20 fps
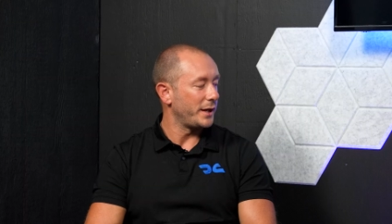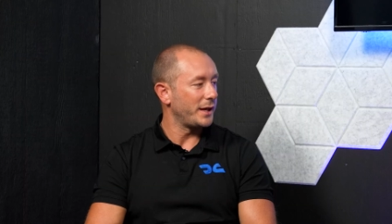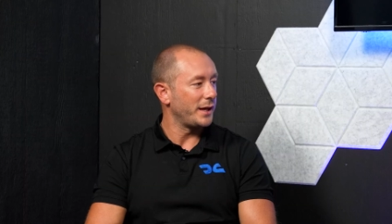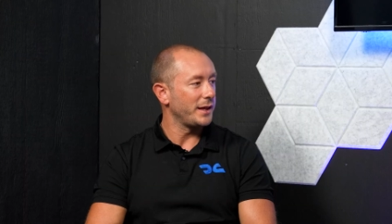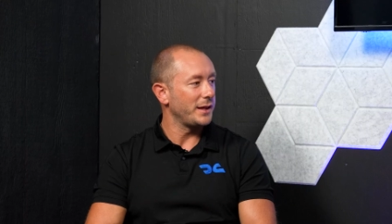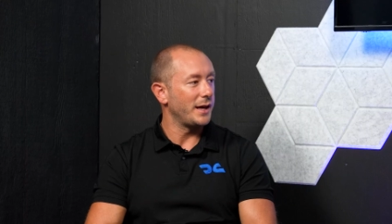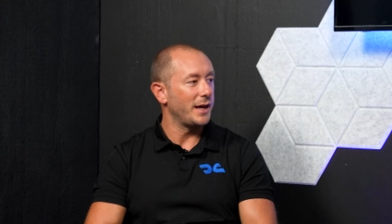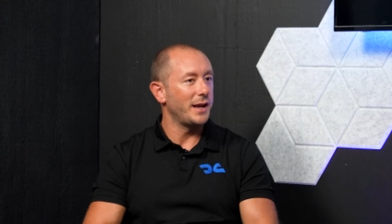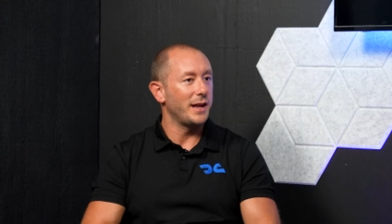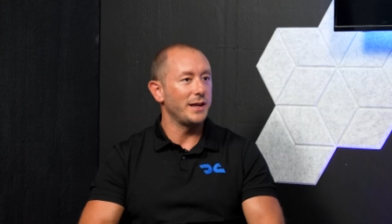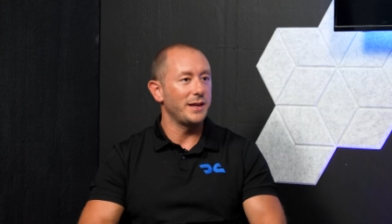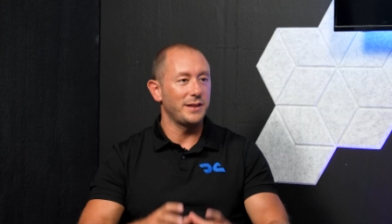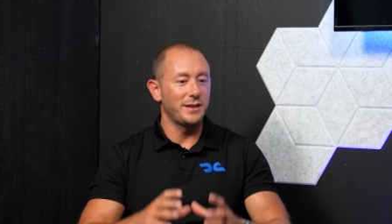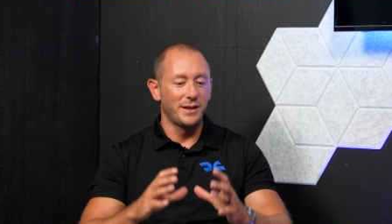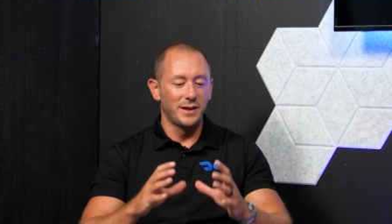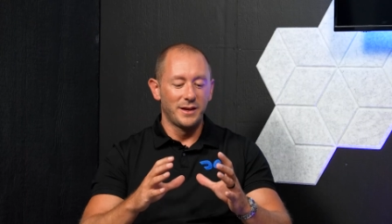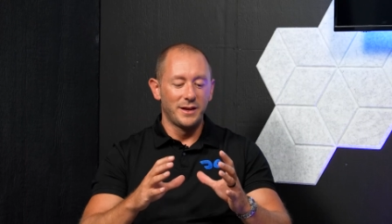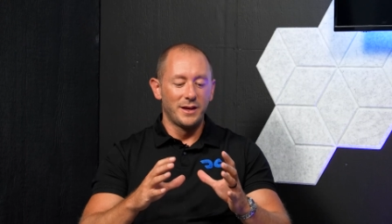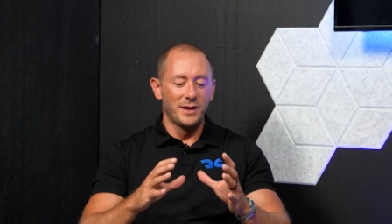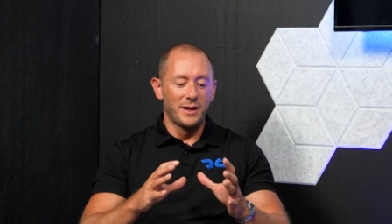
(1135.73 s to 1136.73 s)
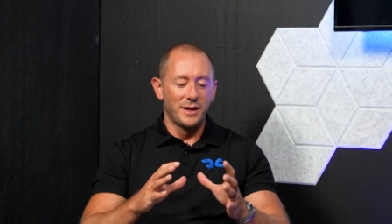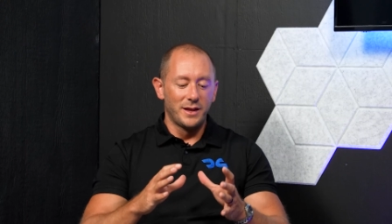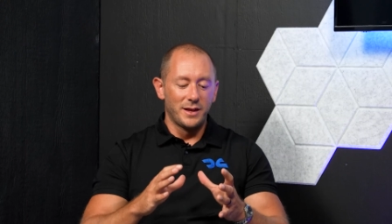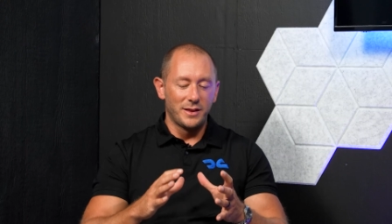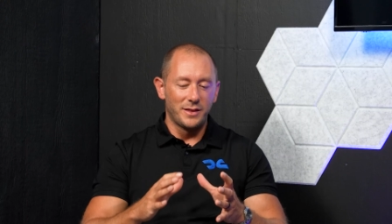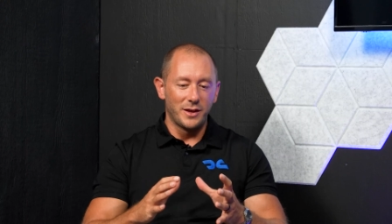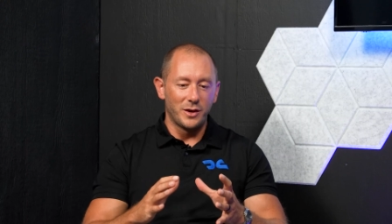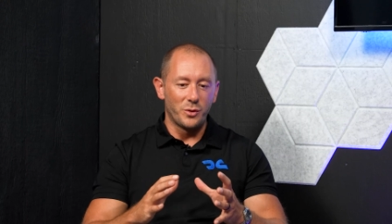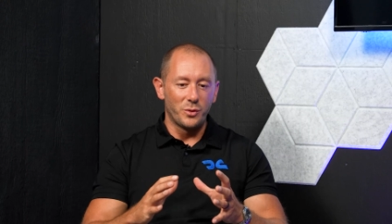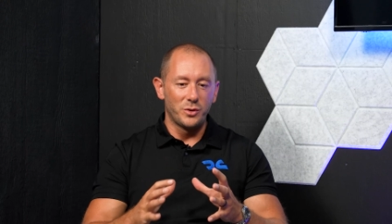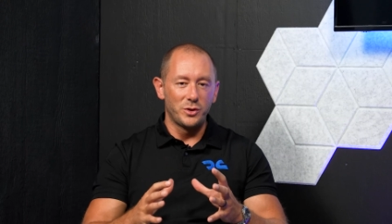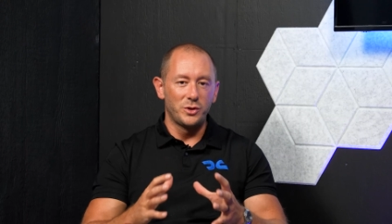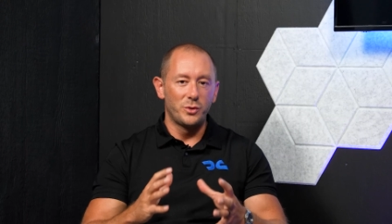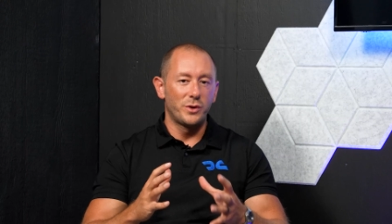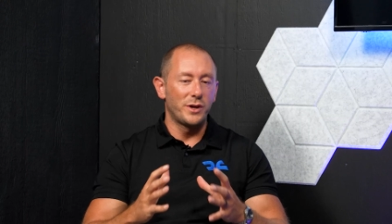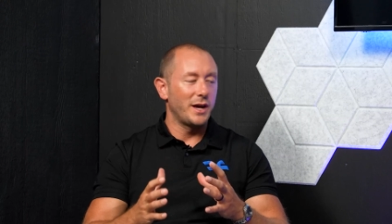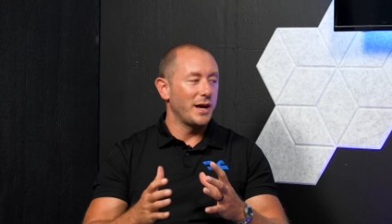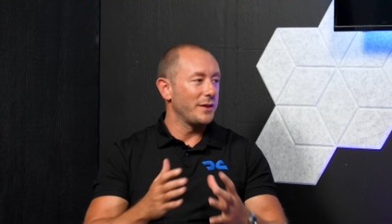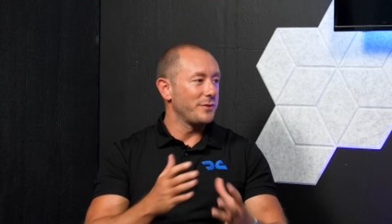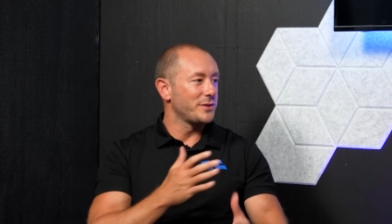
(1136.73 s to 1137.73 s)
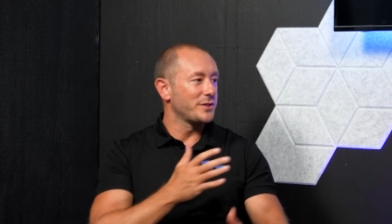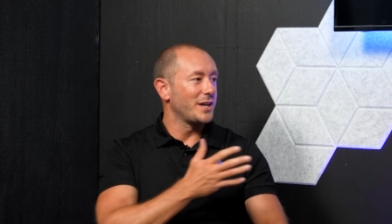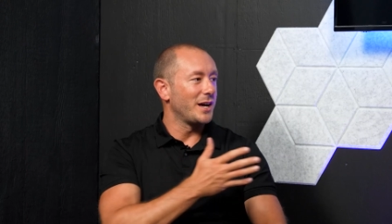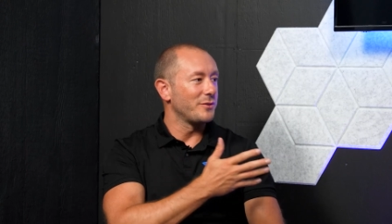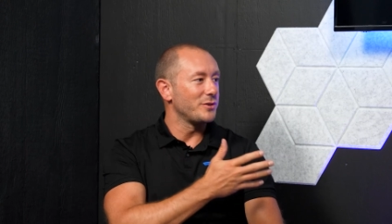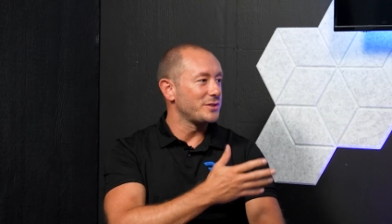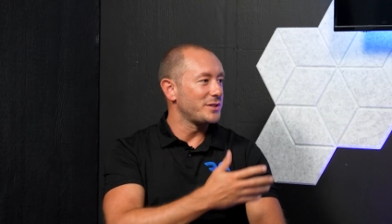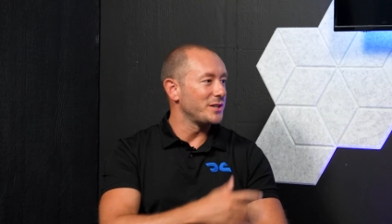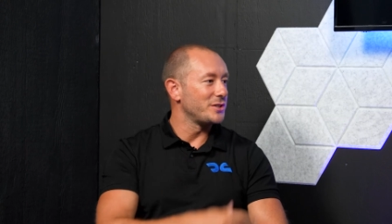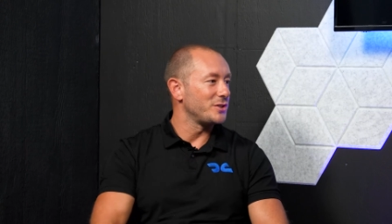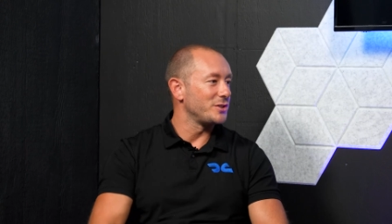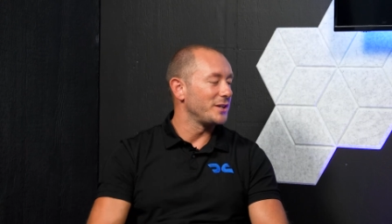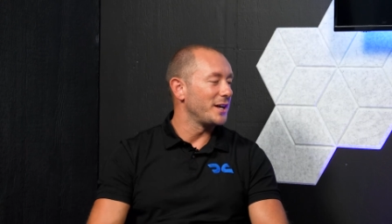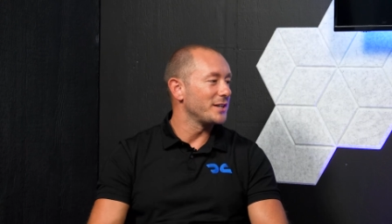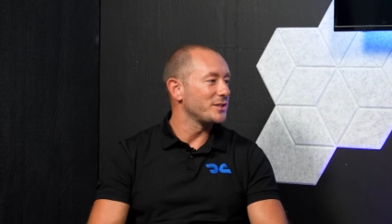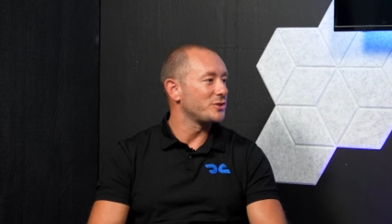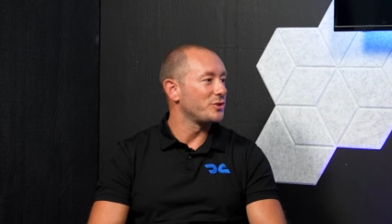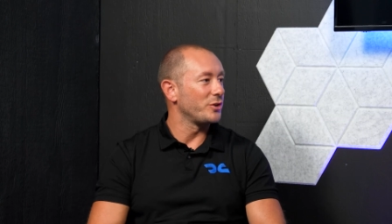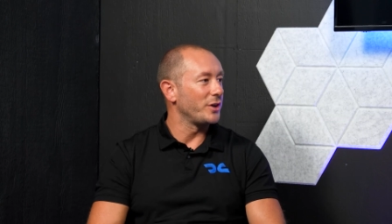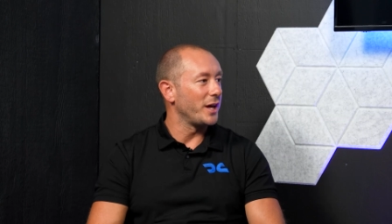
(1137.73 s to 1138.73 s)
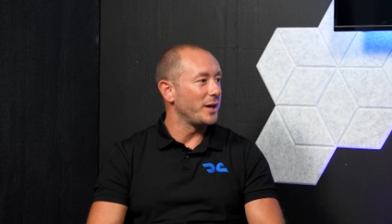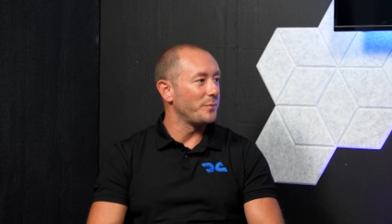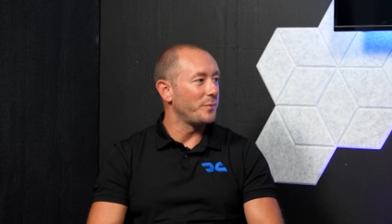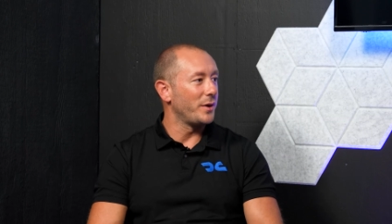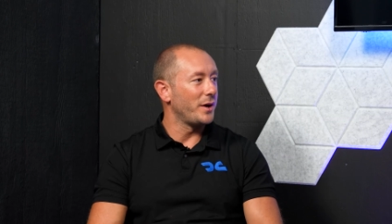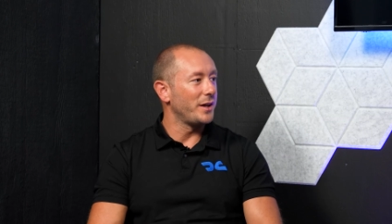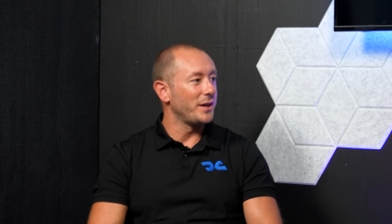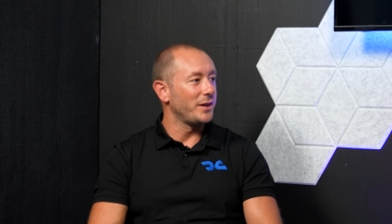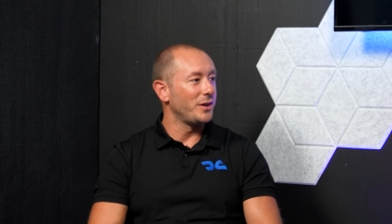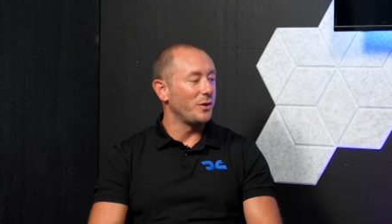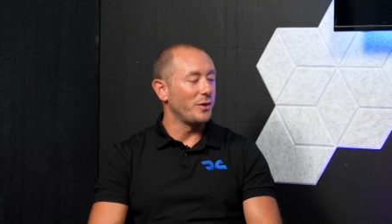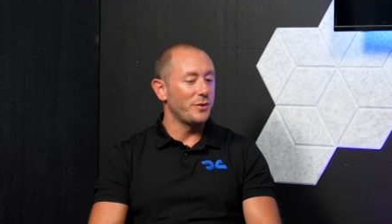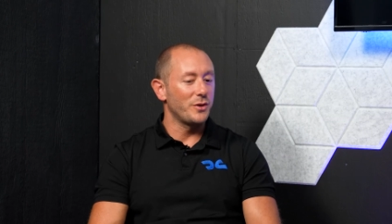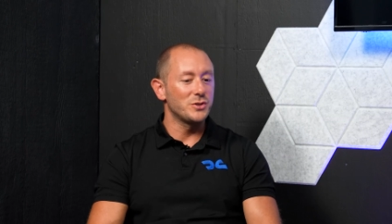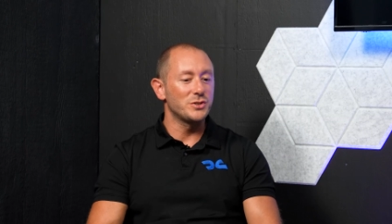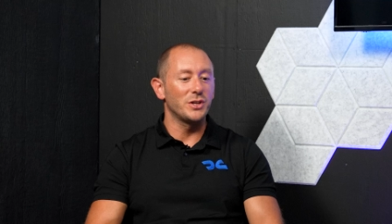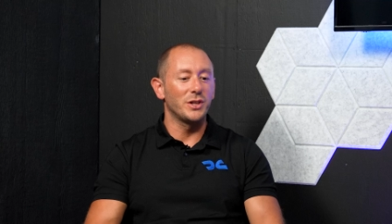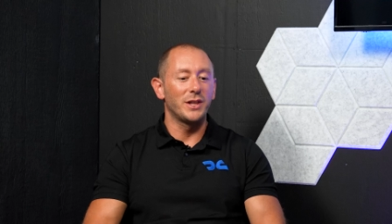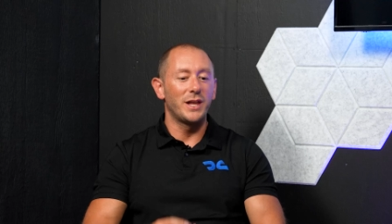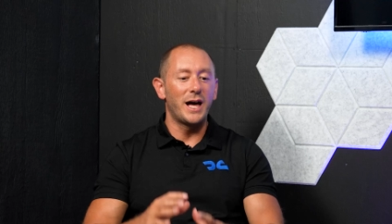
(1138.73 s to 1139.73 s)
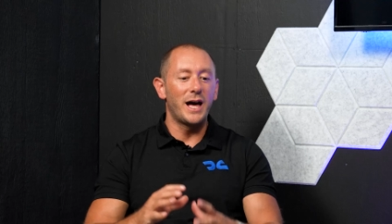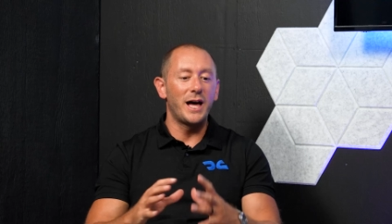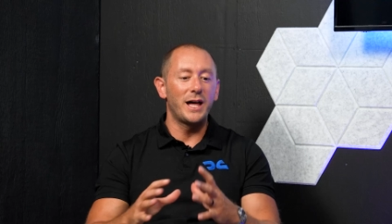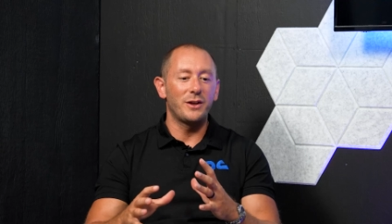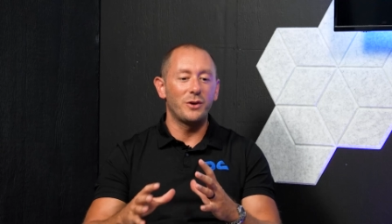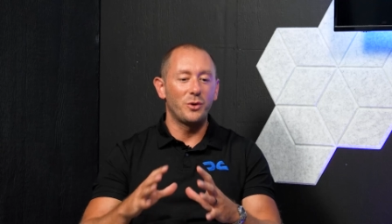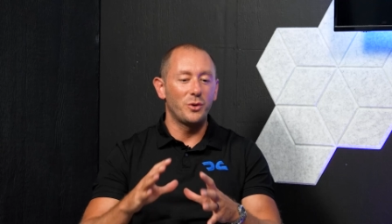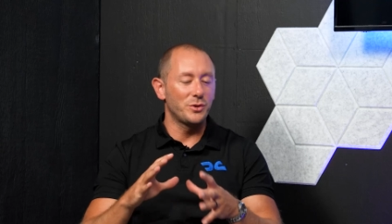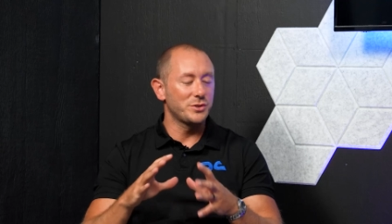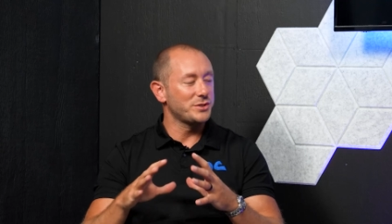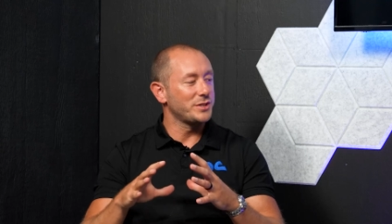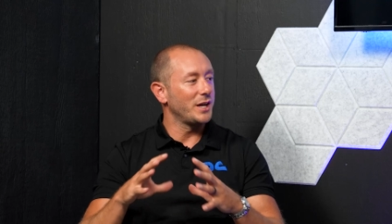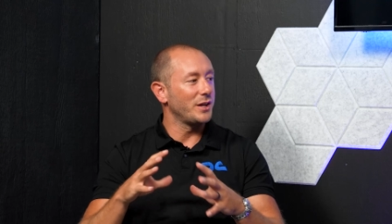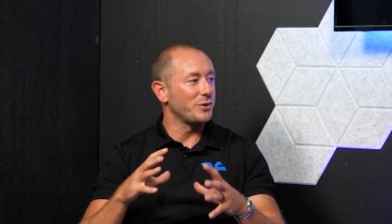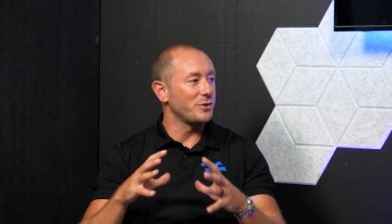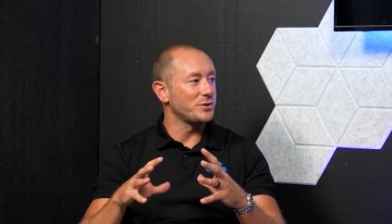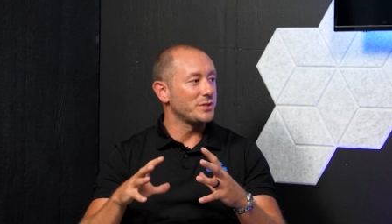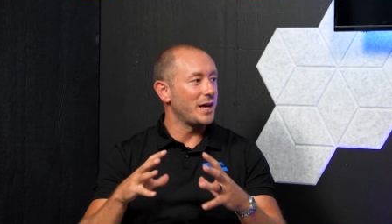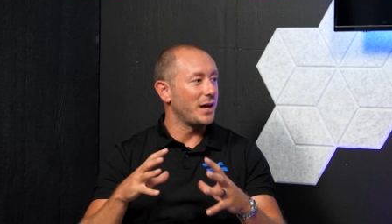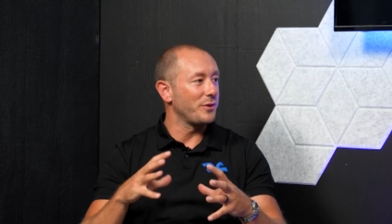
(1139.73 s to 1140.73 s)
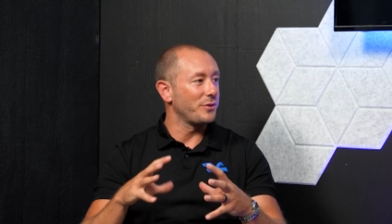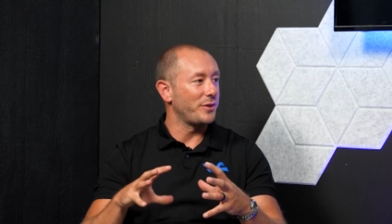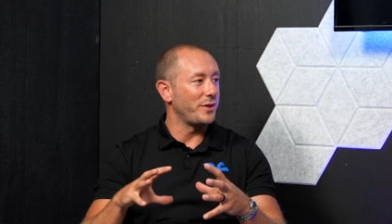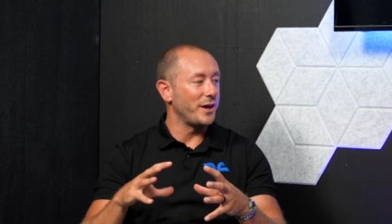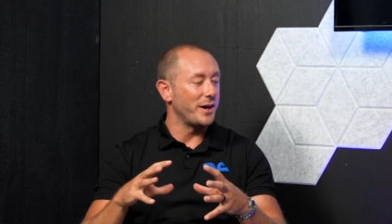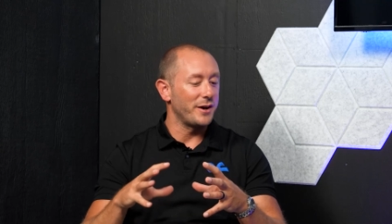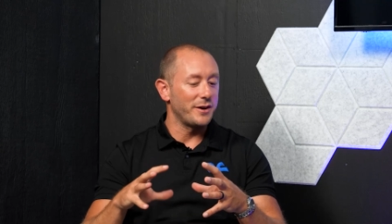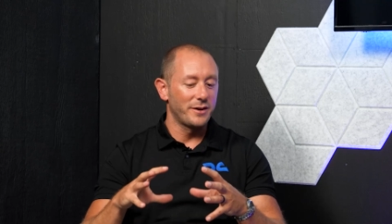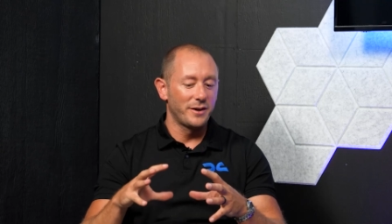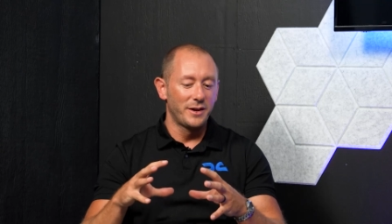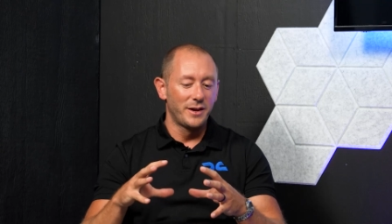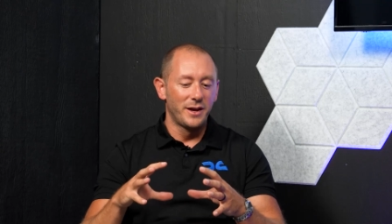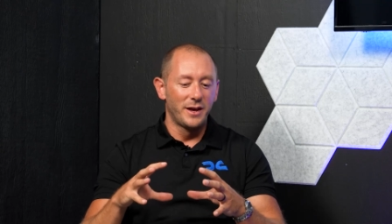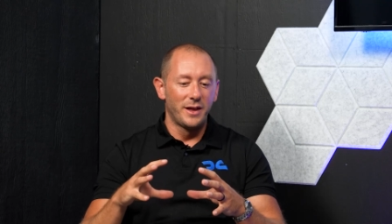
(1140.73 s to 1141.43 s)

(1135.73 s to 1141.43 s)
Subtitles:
And I think you and I had this conversation yesterday, but there's a lot of wholesalers out there